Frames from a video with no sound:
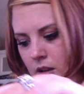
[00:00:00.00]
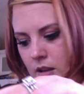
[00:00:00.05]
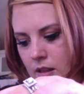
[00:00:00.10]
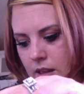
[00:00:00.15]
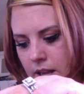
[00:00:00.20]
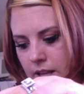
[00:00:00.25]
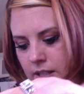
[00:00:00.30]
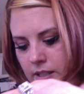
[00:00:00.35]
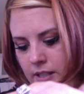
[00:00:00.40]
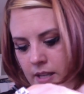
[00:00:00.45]

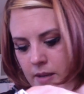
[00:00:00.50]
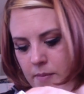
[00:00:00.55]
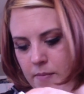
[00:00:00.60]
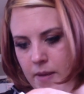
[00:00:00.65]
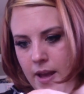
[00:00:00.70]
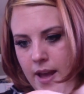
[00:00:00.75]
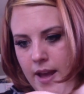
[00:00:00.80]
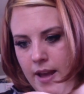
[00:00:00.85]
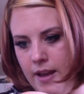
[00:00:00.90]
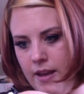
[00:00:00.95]
glassine
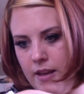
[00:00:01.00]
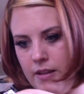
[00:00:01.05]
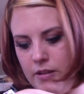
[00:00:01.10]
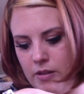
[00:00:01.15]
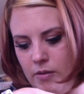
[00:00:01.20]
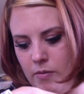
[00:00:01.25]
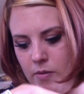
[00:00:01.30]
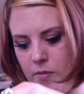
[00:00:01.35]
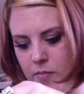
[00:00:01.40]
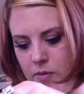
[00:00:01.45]
bag.
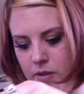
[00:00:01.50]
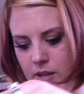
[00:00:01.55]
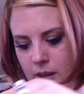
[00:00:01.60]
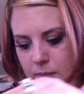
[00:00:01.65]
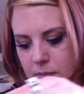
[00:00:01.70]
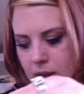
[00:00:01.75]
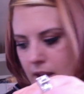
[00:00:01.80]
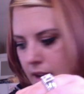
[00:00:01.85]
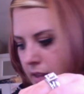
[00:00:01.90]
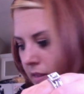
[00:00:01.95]
So we put
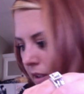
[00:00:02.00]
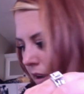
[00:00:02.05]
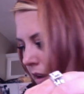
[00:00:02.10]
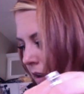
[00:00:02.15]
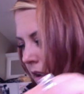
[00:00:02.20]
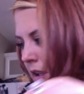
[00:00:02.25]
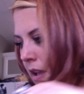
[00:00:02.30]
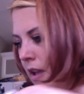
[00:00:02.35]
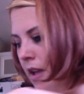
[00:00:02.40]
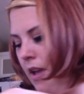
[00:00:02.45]
that back in
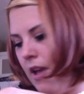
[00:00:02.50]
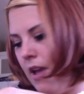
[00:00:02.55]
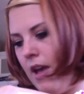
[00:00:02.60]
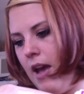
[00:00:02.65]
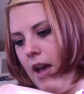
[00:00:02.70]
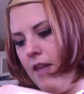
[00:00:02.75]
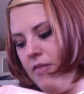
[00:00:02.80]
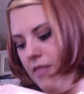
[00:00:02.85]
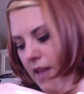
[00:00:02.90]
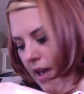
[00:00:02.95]
there.
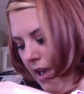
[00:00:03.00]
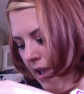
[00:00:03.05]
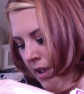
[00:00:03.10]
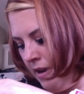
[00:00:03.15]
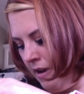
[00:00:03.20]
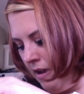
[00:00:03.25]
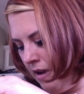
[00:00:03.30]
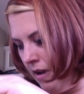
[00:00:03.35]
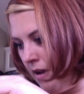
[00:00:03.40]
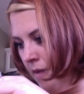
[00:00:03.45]
And then
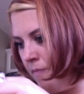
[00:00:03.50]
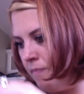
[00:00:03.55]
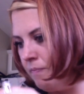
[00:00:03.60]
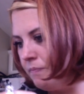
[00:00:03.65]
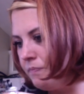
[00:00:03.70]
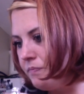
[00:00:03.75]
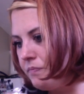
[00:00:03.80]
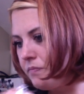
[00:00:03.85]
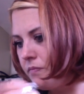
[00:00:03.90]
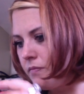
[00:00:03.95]

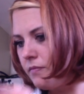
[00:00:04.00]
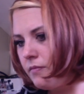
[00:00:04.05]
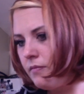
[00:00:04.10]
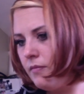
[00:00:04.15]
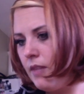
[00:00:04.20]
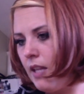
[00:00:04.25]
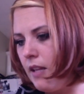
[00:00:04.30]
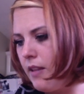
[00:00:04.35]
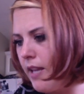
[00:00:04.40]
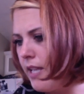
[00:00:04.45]

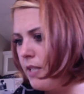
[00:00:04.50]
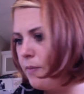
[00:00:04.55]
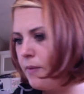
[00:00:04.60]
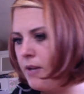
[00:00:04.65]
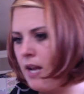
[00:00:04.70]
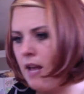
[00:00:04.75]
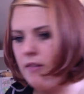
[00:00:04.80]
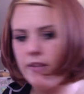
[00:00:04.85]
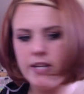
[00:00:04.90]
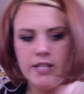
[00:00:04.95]
last but
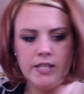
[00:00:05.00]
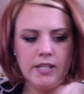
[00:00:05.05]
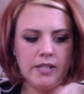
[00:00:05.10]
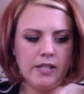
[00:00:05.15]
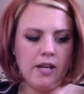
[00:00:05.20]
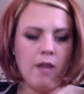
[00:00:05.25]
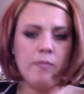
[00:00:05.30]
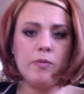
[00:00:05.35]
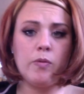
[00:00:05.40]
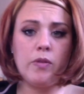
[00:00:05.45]
not least, it
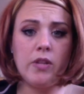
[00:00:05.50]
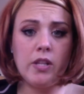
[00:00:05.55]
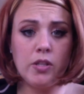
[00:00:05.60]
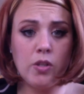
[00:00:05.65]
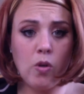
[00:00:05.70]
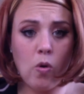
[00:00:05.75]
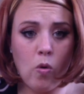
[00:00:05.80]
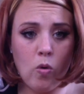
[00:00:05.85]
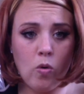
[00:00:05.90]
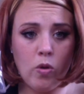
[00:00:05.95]
comes with this
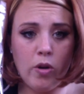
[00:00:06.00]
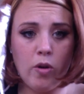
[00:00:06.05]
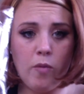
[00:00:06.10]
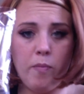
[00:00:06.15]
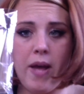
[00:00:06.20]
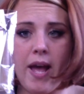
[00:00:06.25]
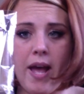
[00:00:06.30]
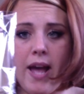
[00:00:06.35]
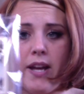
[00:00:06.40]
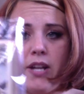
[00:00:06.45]
whole little
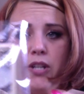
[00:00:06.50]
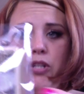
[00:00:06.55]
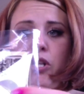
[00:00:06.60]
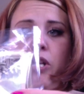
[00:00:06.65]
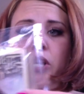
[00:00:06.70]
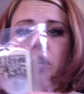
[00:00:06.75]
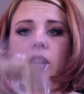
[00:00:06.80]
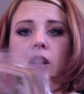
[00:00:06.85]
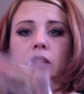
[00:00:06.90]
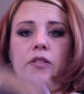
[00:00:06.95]
package
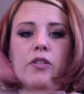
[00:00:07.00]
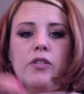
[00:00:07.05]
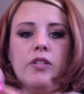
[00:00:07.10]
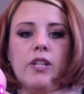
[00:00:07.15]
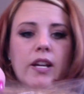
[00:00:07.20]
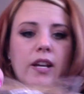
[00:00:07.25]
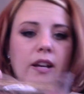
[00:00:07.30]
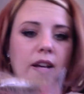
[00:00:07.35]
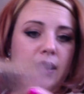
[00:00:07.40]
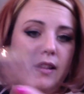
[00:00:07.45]
here, and there's
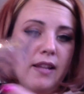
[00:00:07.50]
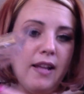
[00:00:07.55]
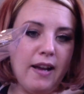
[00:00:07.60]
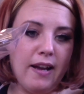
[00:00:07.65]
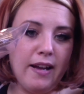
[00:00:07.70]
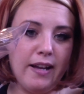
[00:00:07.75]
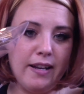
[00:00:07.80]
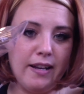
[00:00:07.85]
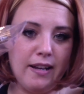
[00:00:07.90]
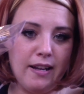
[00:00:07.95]
like a
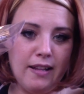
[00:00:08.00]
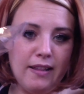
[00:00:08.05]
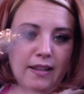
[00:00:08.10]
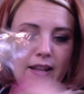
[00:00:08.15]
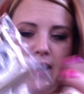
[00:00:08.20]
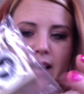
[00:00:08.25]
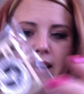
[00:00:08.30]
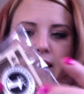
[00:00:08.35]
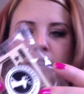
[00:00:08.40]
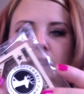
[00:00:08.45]

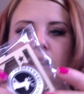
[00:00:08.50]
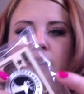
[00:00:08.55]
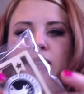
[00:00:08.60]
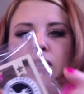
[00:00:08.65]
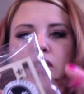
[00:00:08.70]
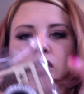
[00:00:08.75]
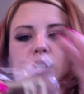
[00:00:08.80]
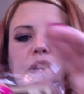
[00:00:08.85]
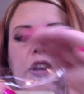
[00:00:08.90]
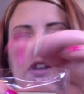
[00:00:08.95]
lot in here
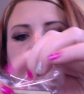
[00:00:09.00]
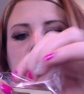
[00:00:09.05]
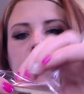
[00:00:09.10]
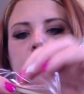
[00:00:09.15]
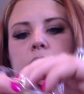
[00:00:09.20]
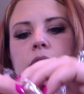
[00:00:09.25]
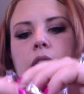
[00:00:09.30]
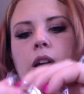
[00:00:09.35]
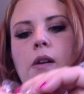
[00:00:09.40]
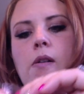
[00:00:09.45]
to show you.
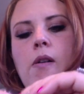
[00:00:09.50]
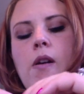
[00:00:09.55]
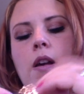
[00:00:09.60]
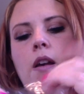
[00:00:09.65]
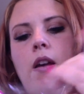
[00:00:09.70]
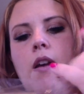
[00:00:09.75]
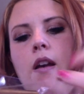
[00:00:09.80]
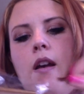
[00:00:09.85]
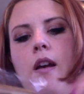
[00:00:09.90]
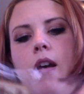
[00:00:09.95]
So
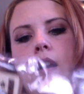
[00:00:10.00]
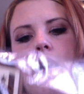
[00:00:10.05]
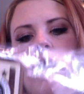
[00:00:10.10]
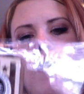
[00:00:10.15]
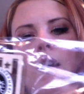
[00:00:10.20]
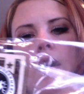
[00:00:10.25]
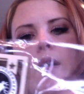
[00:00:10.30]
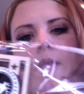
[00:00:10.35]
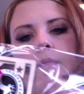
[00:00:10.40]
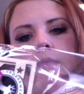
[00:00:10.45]

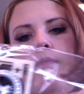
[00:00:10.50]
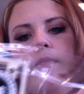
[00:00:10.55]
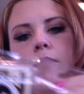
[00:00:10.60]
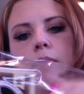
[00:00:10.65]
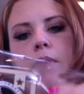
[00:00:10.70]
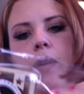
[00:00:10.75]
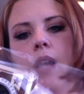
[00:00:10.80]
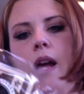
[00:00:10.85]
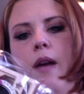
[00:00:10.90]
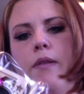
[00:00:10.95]

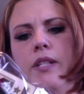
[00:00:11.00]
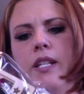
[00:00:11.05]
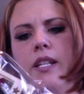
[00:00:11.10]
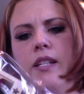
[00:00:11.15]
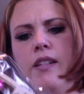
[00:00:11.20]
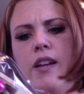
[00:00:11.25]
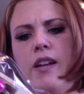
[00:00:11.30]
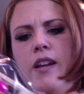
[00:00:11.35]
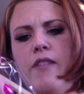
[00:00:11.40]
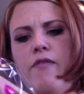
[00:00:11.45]
but I was
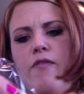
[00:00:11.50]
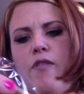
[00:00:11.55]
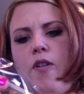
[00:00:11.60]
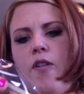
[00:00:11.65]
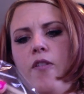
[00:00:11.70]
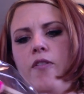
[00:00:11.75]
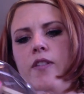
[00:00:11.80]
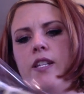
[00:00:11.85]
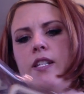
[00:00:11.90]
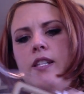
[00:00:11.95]
excited for
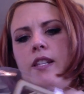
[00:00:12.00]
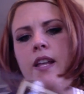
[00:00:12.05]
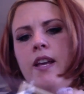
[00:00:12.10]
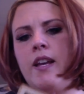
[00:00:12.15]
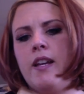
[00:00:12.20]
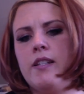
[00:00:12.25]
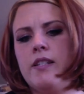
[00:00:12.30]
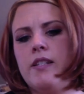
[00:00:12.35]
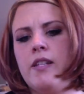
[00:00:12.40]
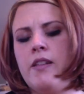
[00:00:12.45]
all these
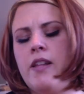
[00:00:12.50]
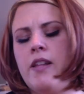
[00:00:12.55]
things, and